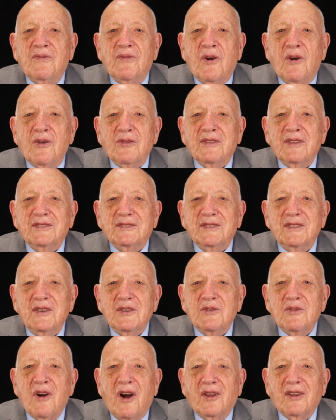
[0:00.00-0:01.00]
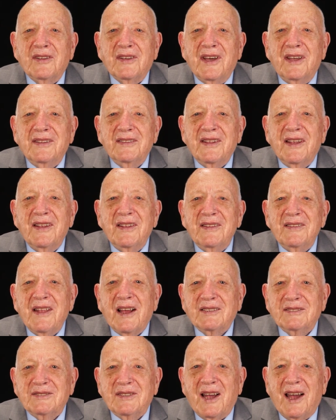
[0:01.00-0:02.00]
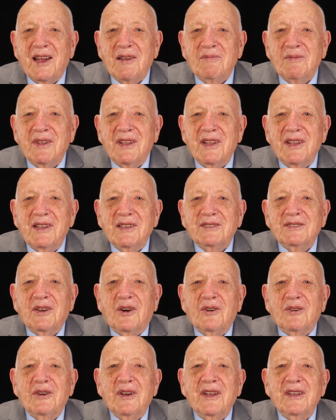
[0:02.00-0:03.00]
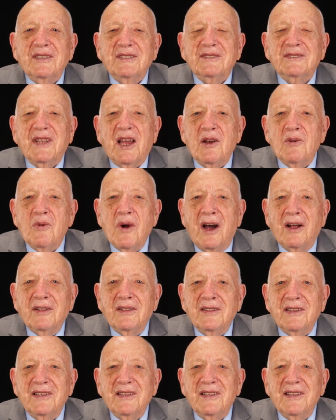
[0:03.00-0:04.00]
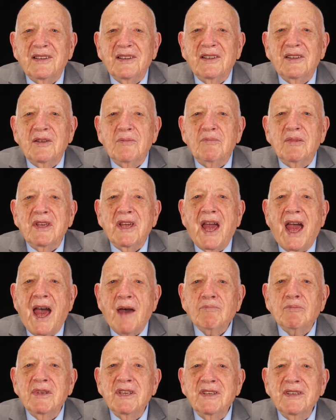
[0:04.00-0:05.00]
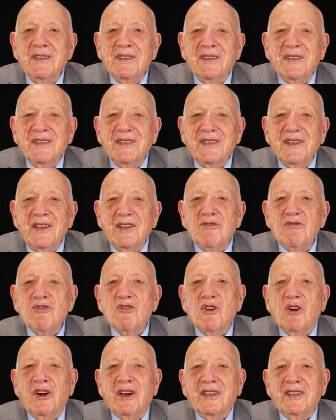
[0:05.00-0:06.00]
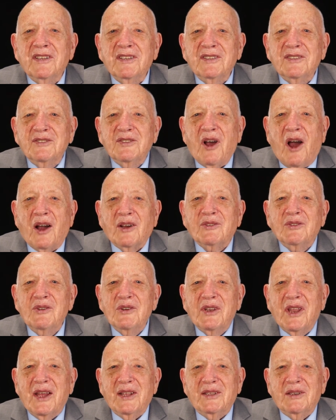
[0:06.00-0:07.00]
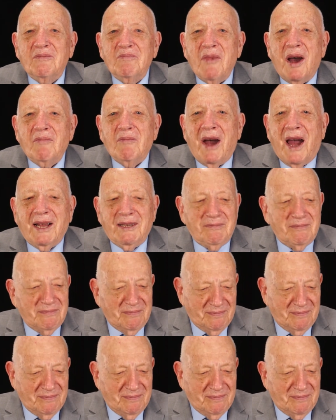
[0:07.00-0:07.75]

forward to seeing you all again next time. So stay well, be happy, enjoy. Talk to you later. Bye-bye.